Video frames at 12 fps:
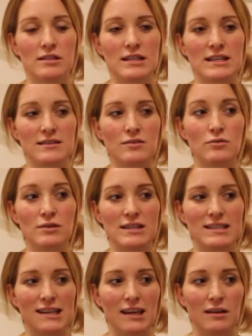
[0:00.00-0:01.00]
it's called a
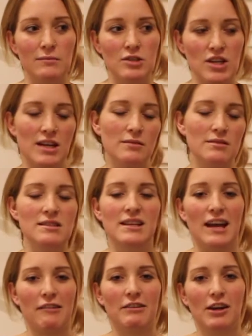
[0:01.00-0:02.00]
singing machine, it's a
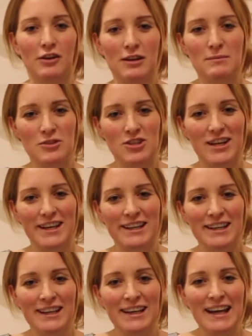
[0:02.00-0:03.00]
karaoke machine,
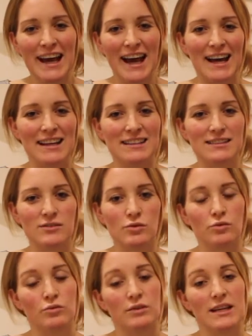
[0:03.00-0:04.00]
and
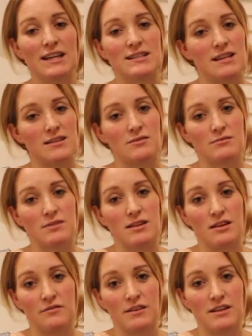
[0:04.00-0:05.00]
all the kids and adults have
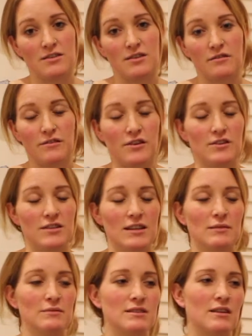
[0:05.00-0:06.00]
loved that so far, so
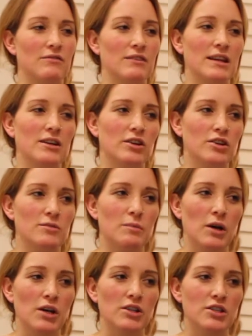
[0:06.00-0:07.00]
that was definitely a good
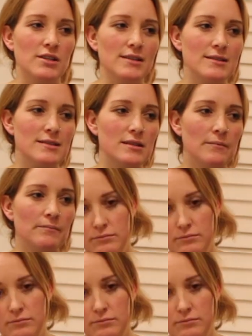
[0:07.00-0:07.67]
purchase.